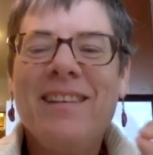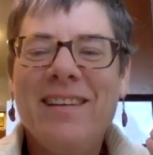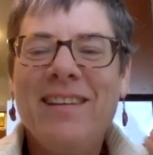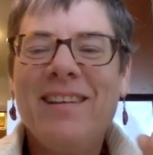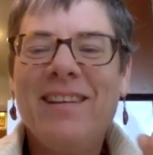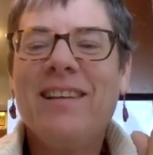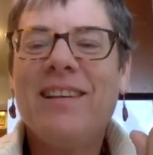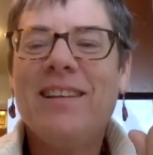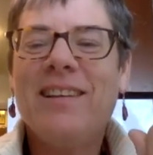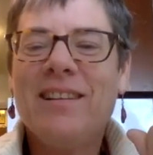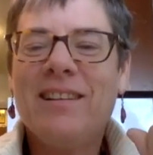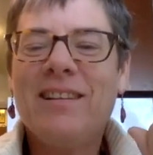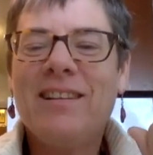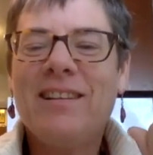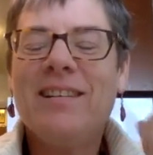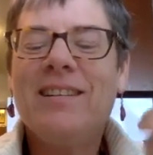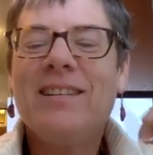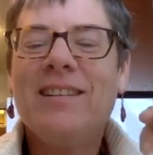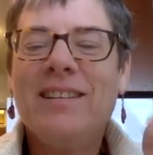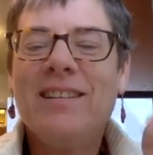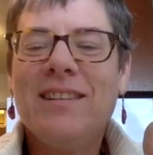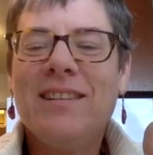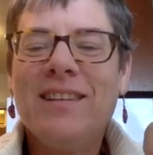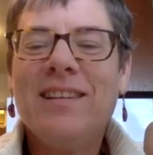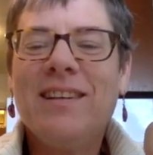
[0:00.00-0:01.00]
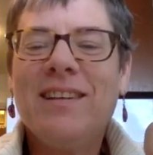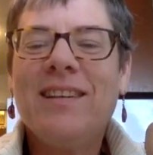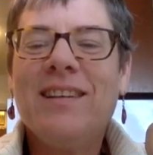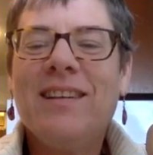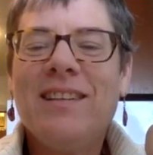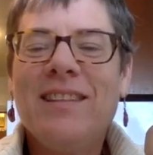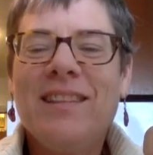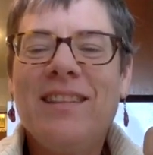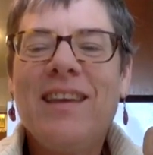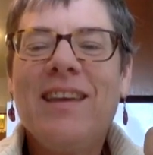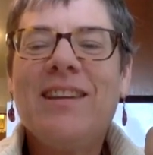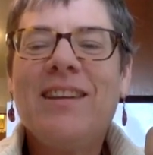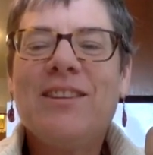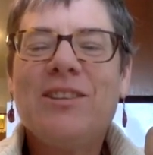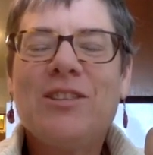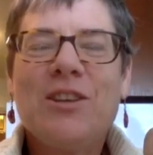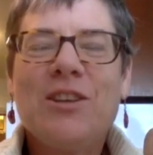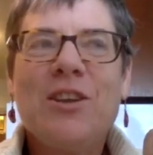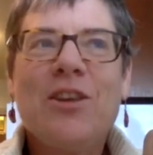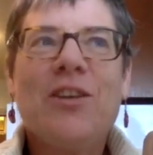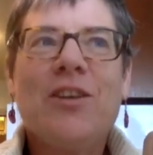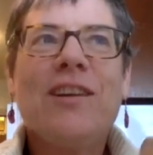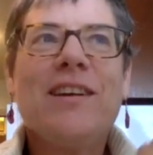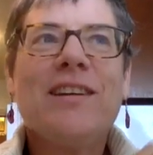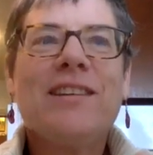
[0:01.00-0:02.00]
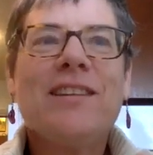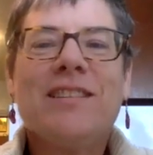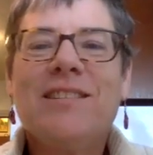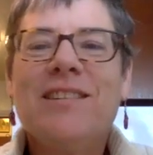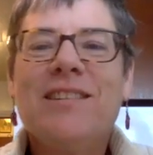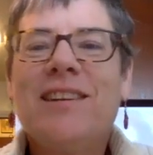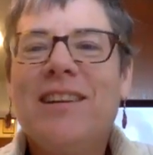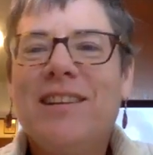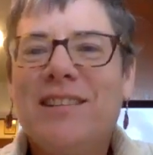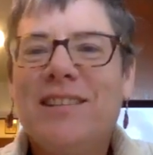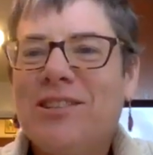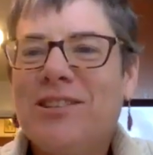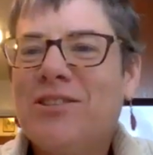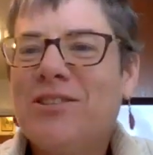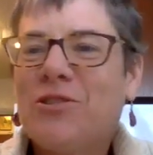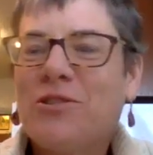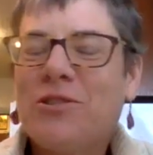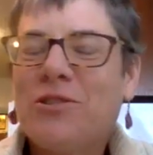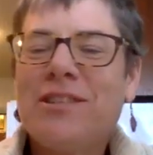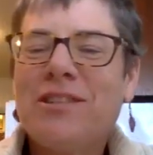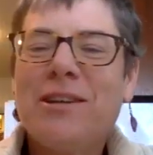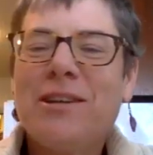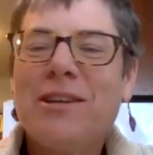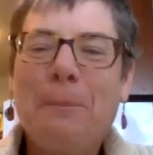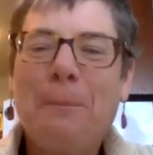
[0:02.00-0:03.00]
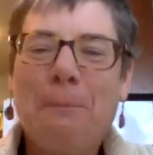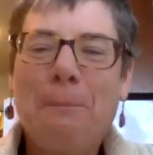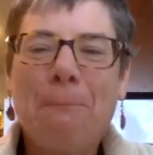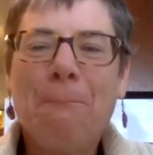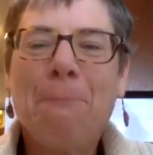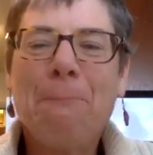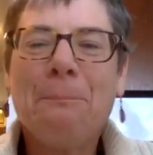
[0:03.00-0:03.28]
Yeah. That is curious. That is interesting.